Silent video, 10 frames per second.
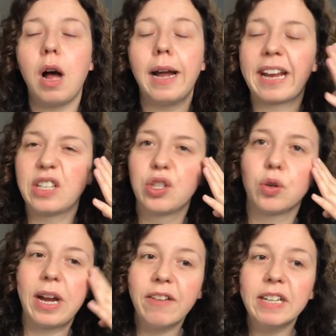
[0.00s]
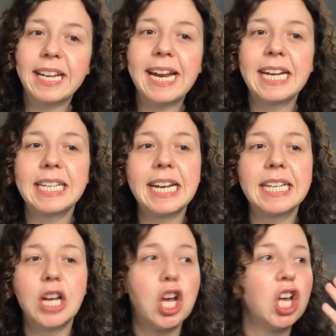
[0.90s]
I get so
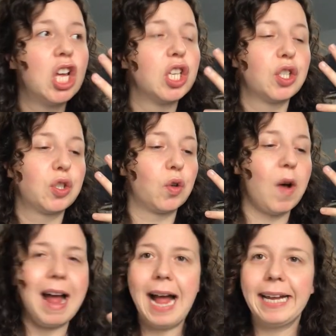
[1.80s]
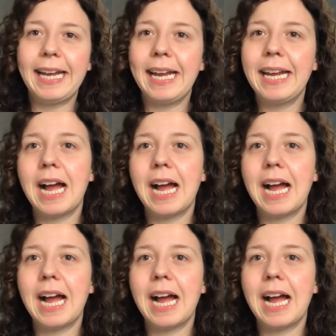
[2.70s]
irritated, so aggy.